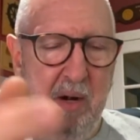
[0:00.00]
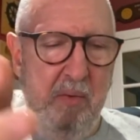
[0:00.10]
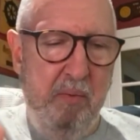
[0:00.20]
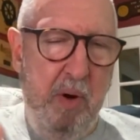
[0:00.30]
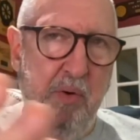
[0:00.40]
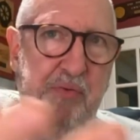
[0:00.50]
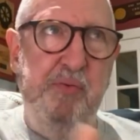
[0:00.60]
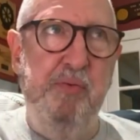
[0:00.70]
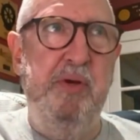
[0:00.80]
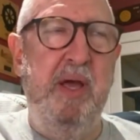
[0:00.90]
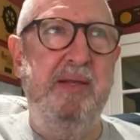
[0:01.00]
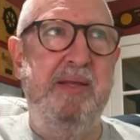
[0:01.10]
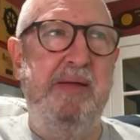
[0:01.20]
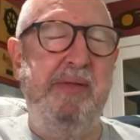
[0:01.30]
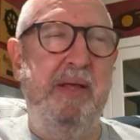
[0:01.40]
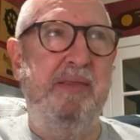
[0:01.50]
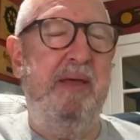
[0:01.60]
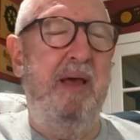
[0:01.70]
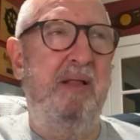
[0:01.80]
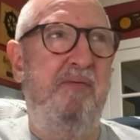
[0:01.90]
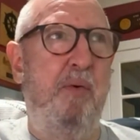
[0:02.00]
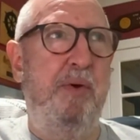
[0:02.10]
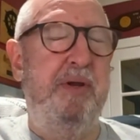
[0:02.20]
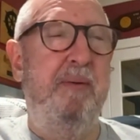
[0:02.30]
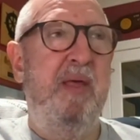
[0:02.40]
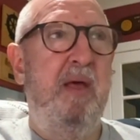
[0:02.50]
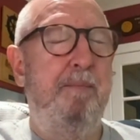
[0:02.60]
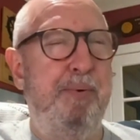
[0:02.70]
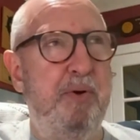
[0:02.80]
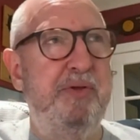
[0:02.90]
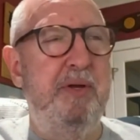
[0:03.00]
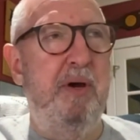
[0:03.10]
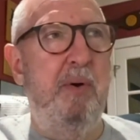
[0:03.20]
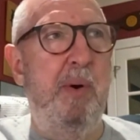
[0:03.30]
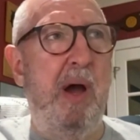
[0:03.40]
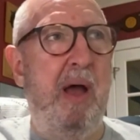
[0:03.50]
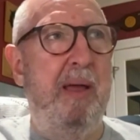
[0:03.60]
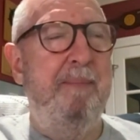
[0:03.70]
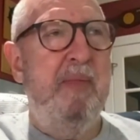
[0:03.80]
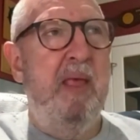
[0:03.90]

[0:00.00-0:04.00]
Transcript: rode through the night down the length of California, pulled into Ojai,